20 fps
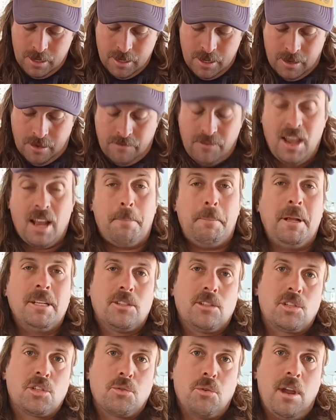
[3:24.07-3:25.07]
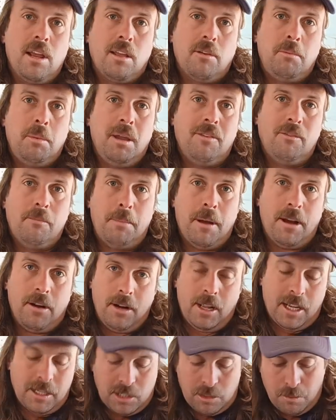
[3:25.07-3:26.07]
If you had a piece of string, that would be even better
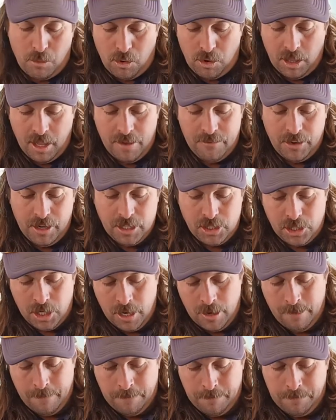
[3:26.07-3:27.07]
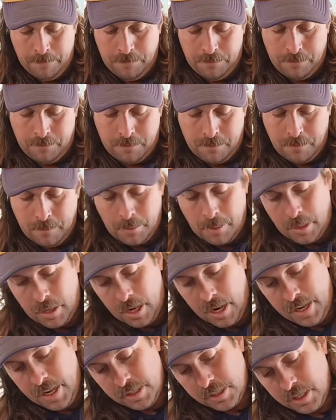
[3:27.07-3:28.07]
to get some more leverage.
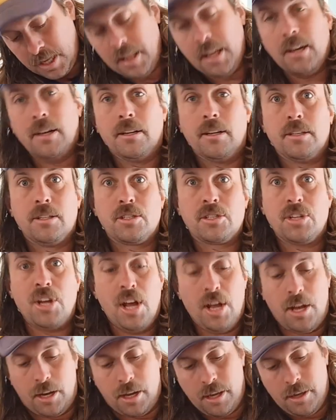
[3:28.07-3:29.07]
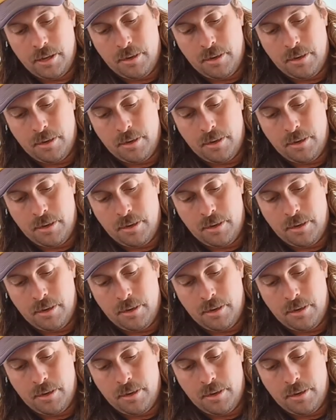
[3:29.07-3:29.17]
And it's in there, snug.